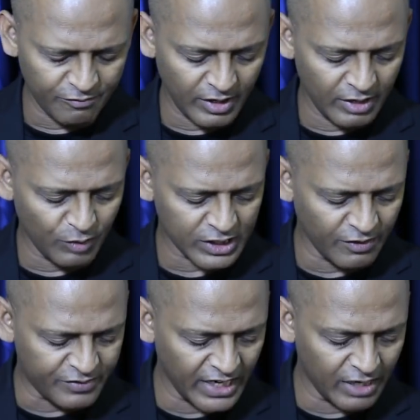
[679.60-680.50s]
in verse
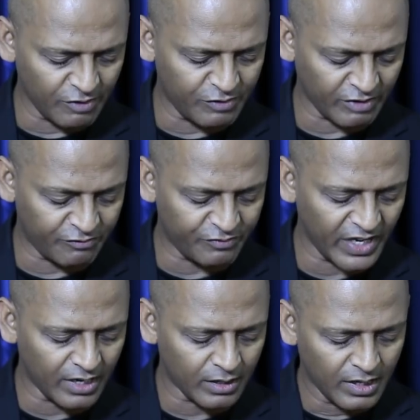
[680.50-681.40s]
15,
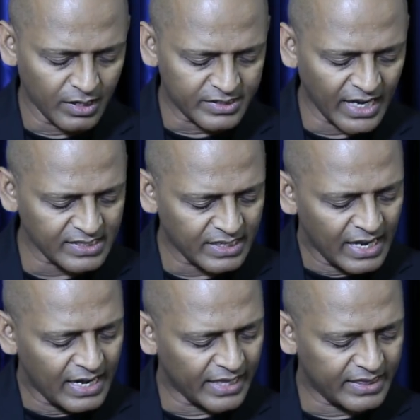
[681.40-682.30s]
55:15, says,
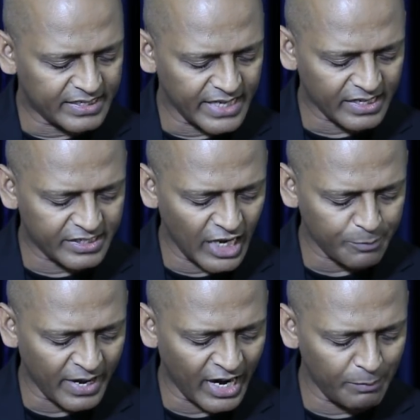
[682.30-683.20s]
"Let the dead take
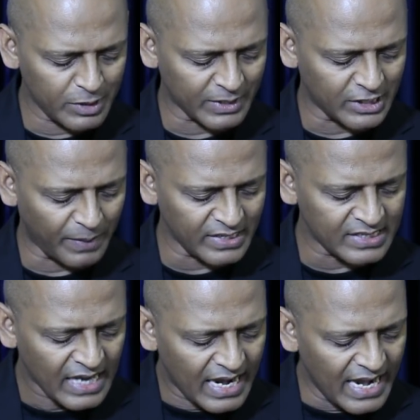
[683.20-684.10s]
my enemies by surprise." It
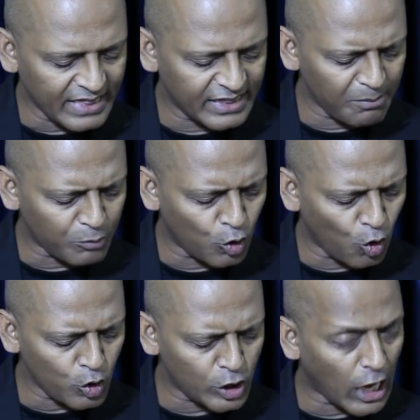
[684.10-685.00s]
says, "Let them
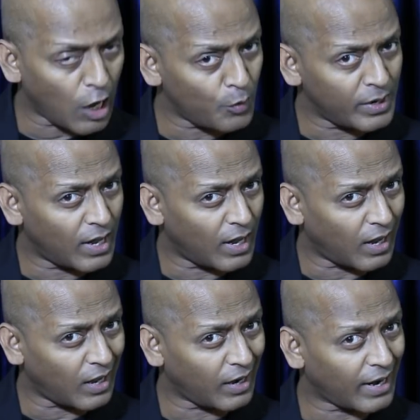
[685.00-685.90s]
go down
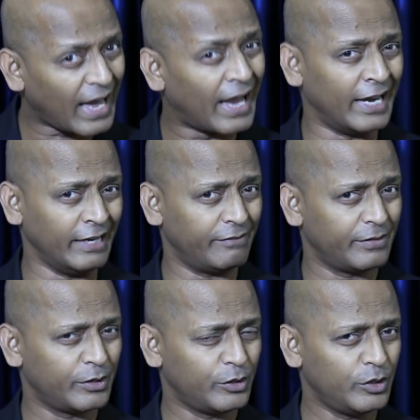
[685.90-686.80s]
alive."
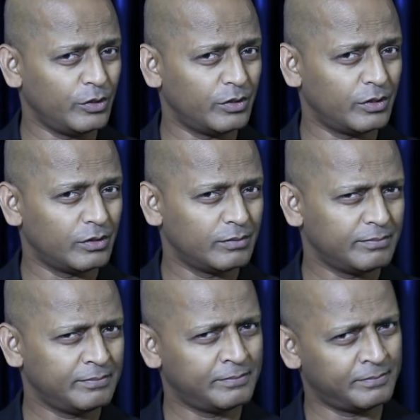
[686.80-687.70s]

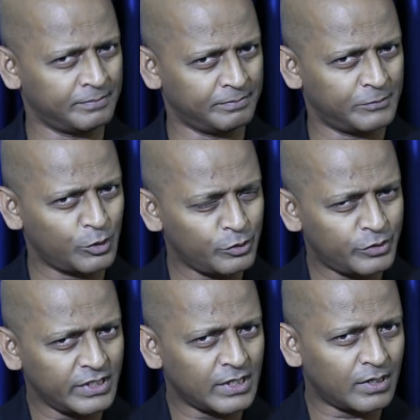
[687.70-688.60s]
You
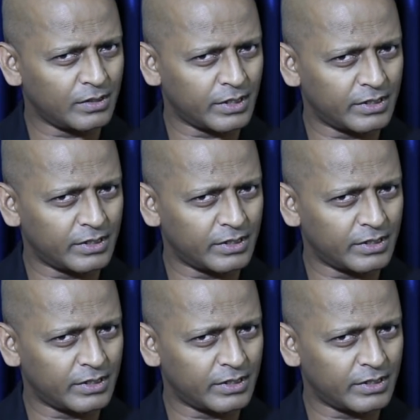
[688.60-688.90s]
see the